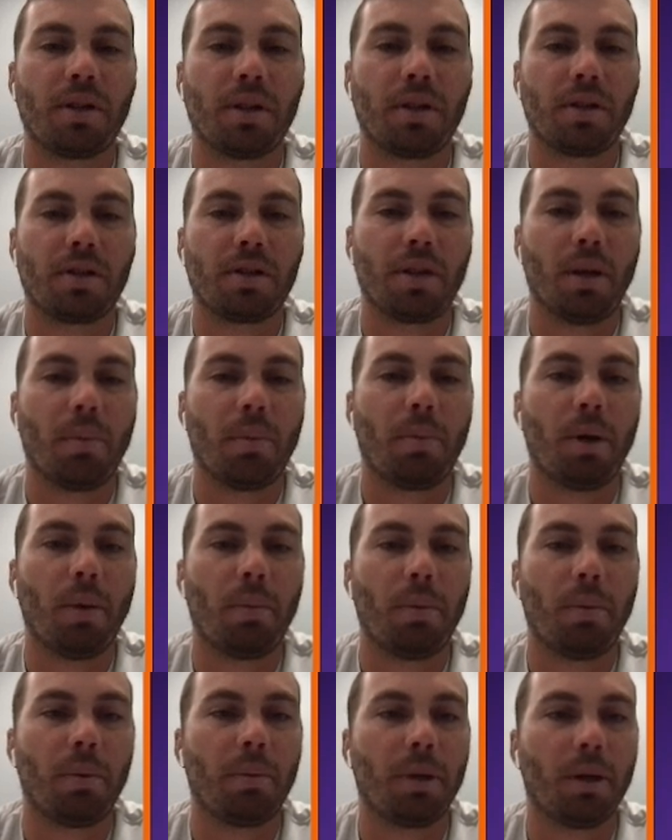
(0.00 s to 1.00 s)
is going to step
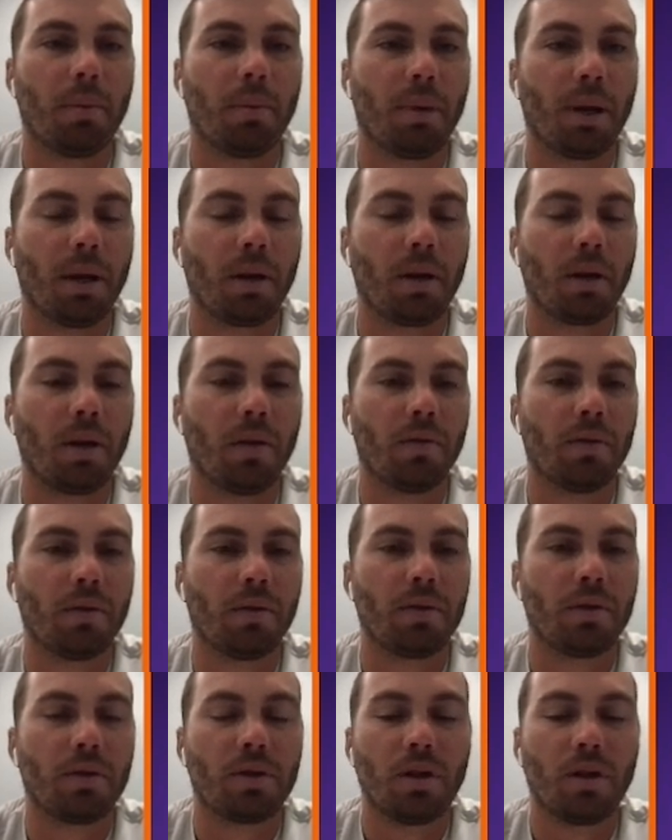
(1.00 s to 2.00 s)
up and be in man
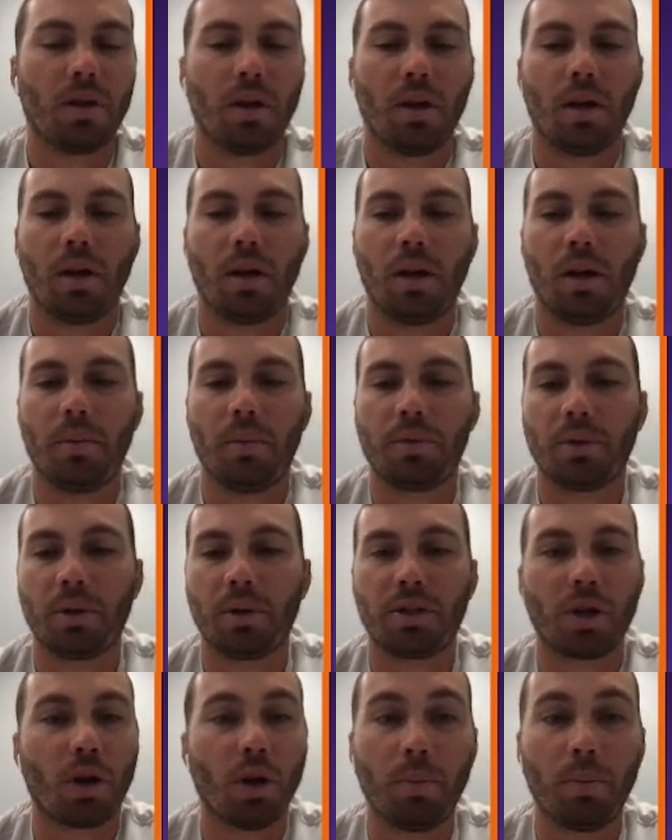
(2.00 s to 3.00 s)
coverage. So
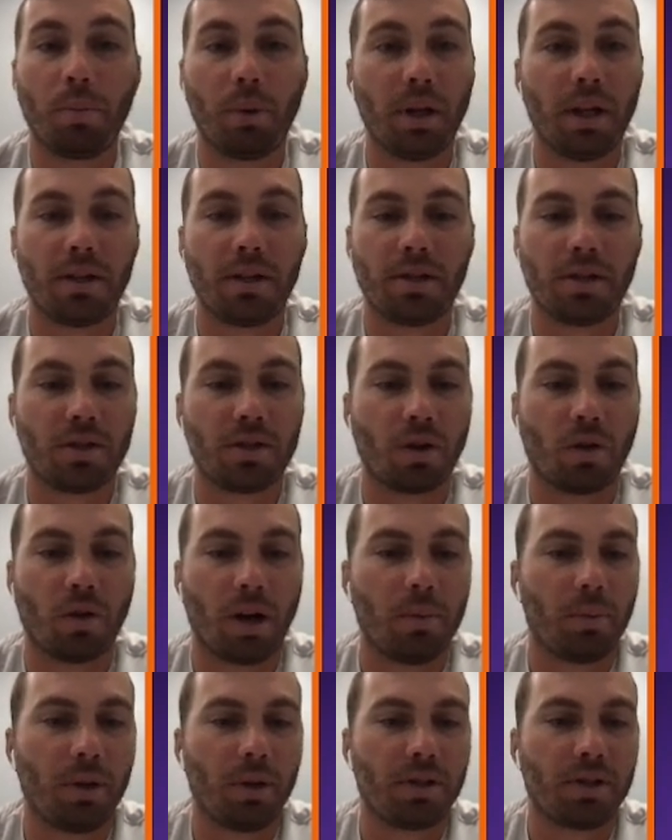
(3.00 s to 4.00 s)
it's a good blitz. It's a
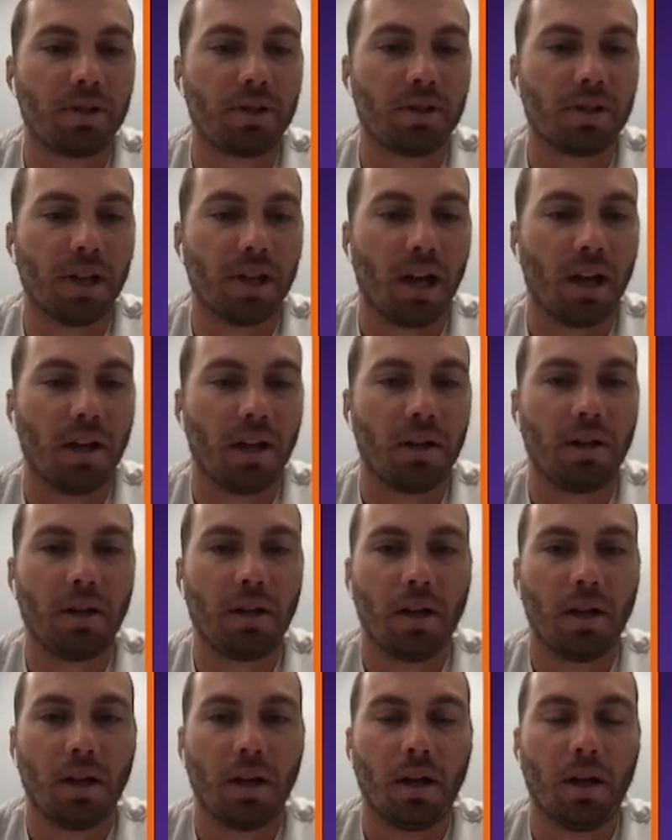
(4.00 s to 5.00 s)
great blitz design.
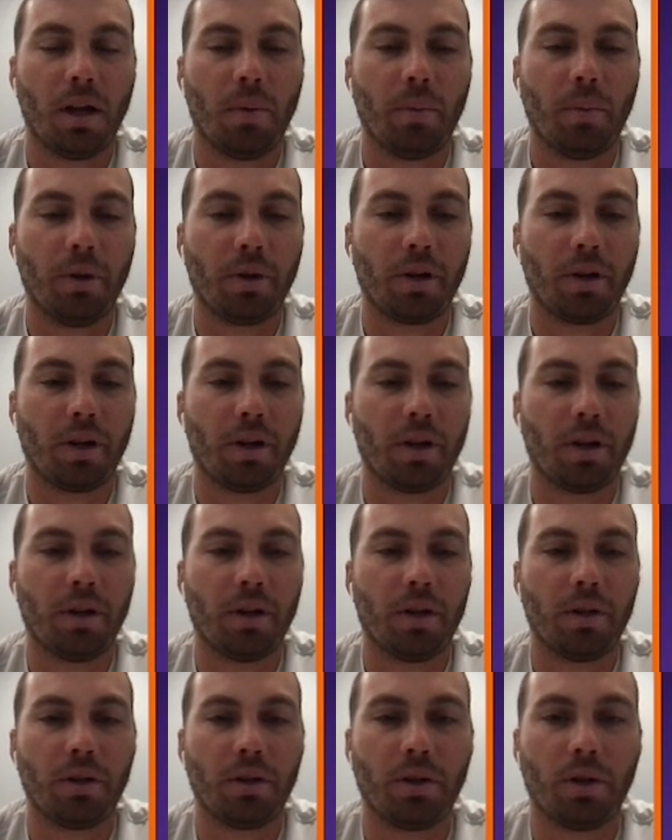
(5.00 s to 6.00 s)
They're going
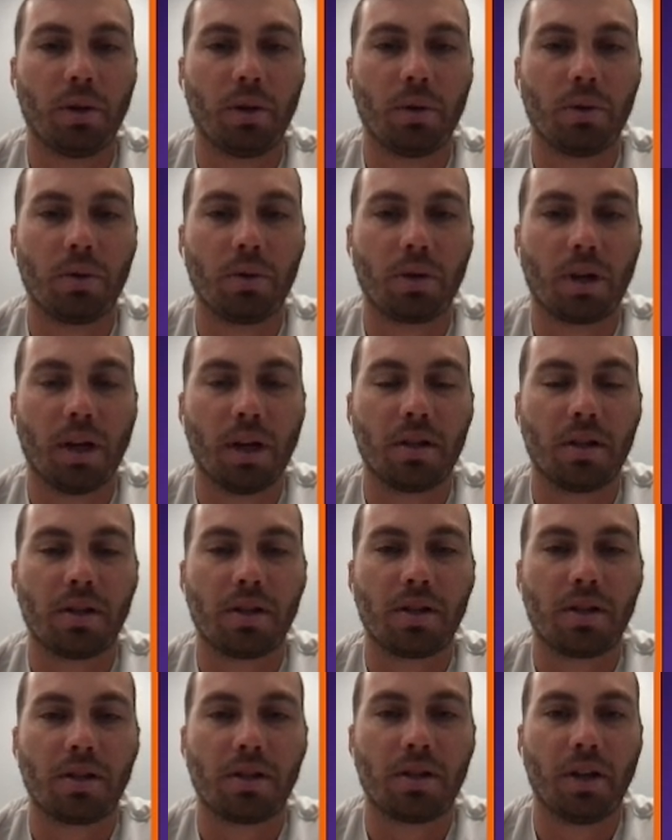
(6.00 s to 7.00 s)
to, you know, kind of
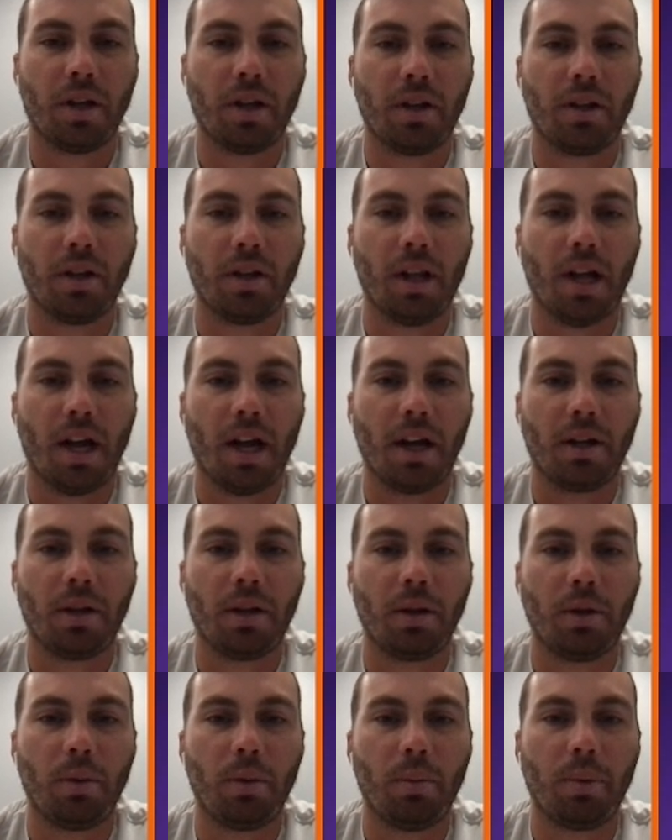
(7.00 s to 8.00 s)
stunt the line a
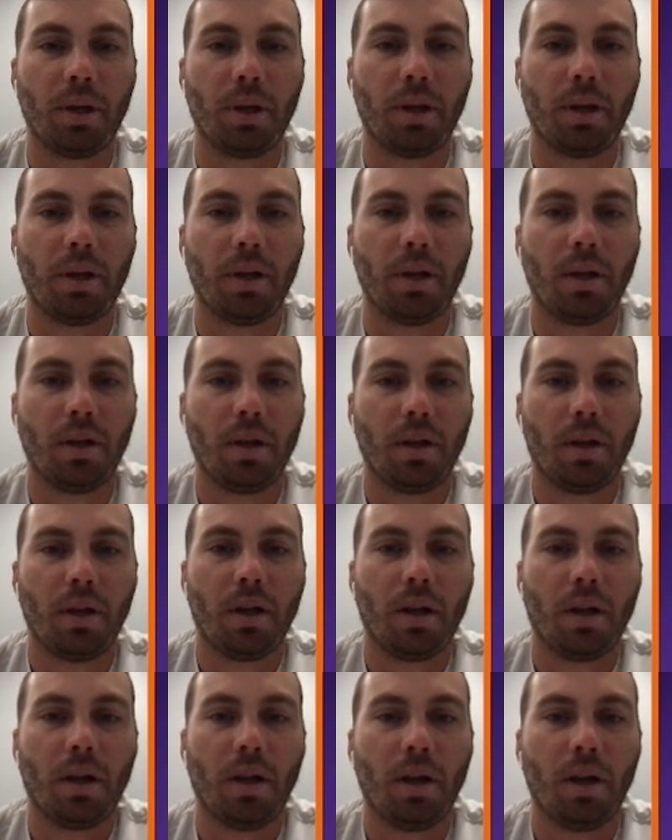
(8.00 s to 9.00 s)
little bit,
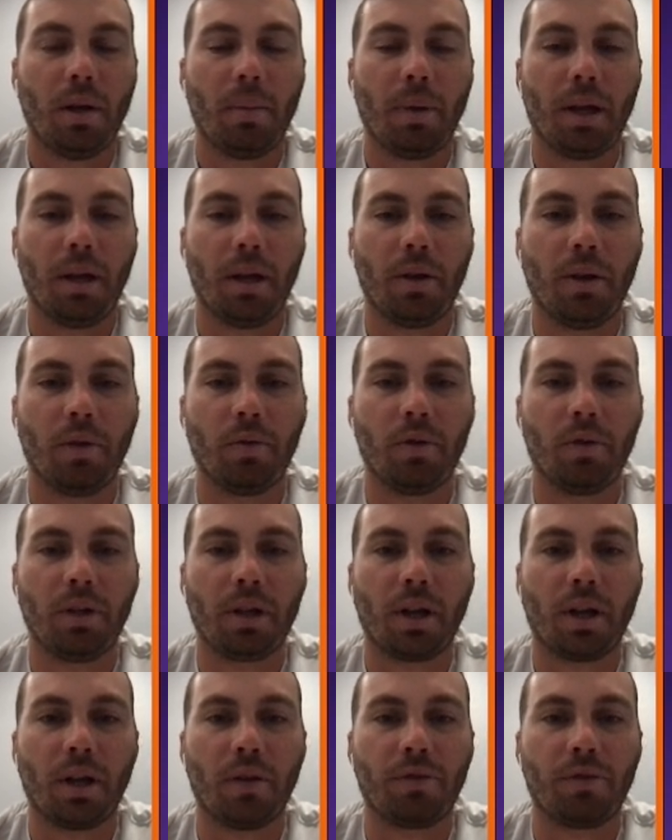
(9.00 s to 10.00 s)
and they're
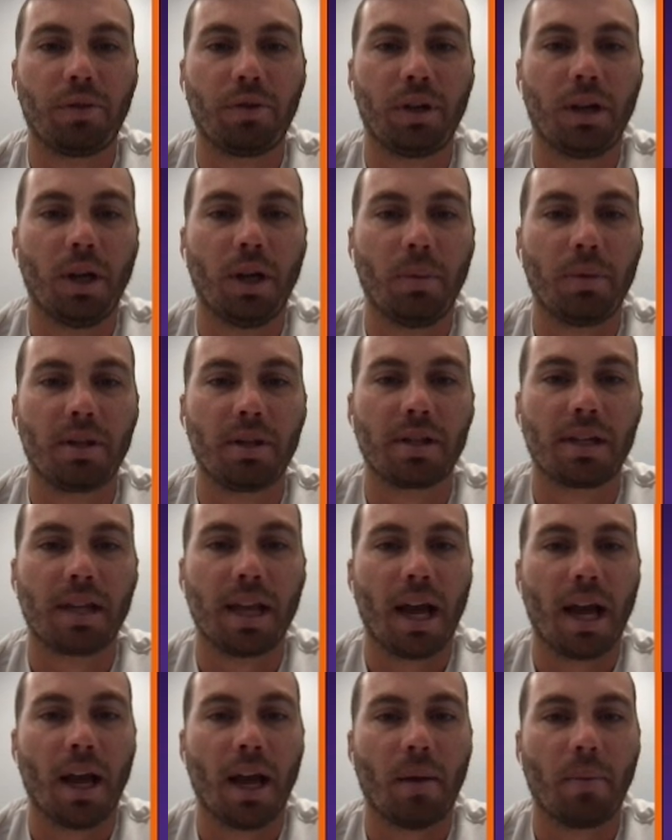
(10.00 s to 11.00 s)
really going to free up this
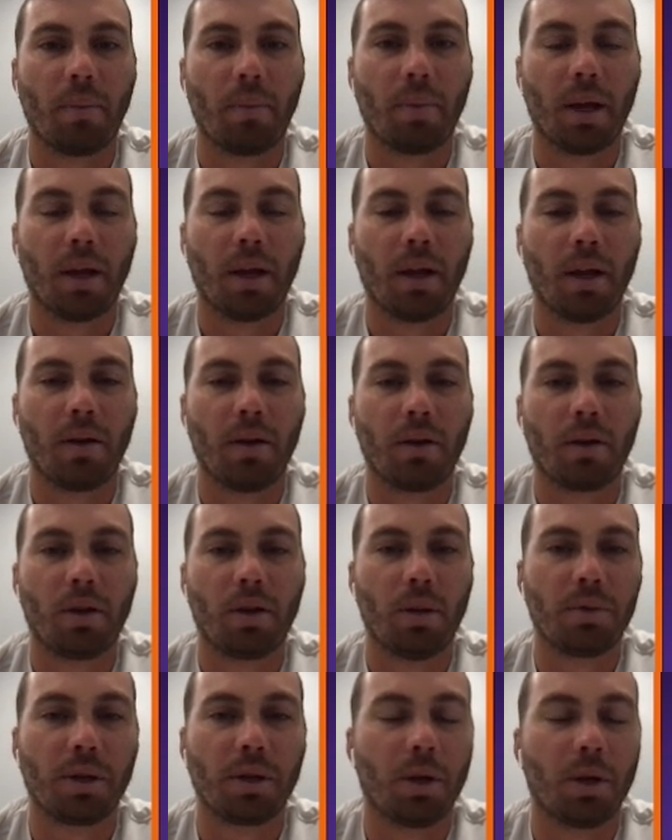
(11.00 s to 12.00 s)
gap, and
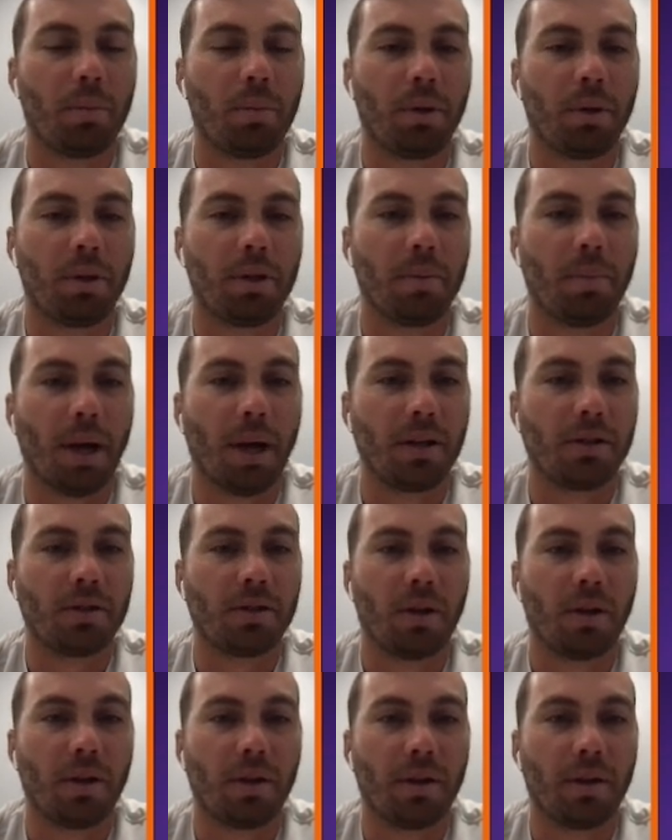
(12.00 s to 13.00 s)
Clemson completely
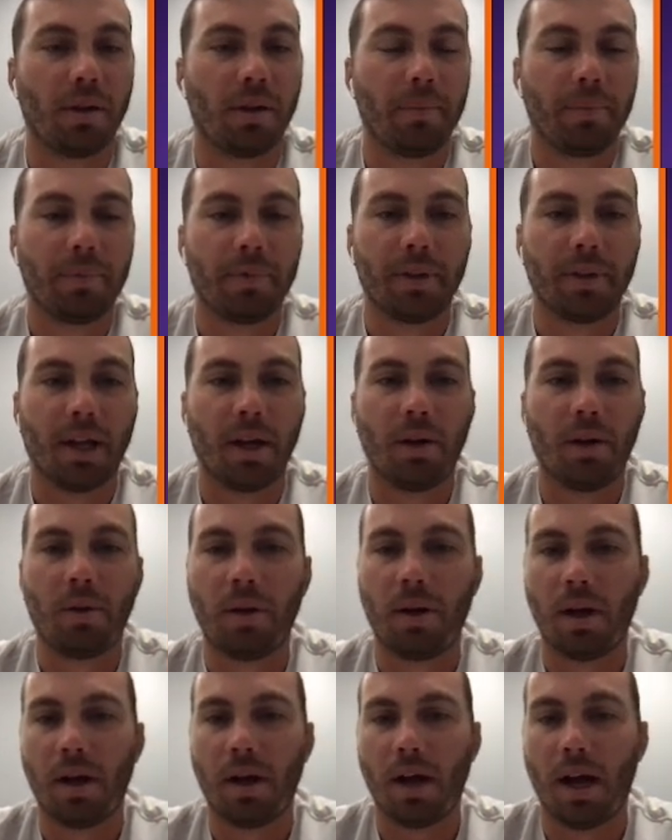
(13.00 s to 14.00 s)
bites on it.
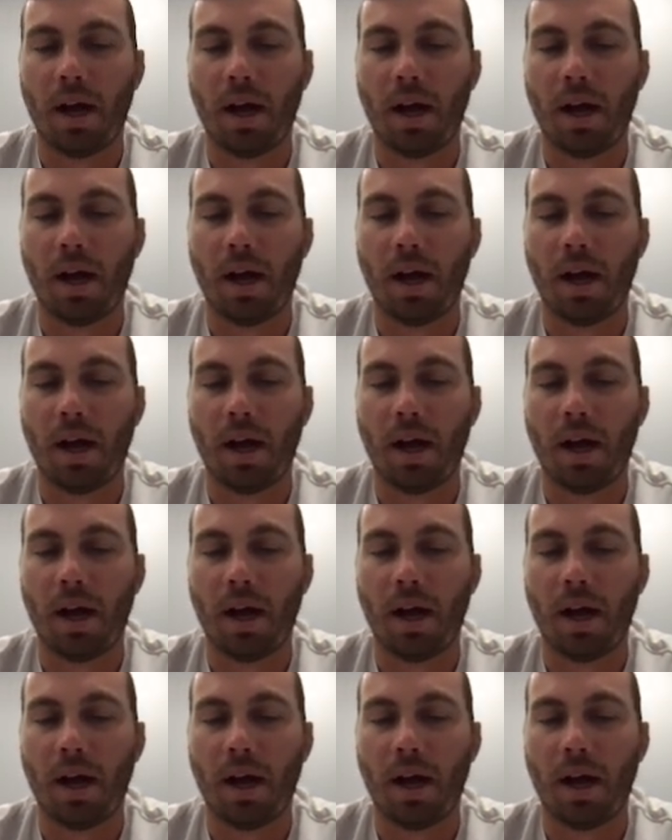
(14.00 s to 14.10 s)
Now,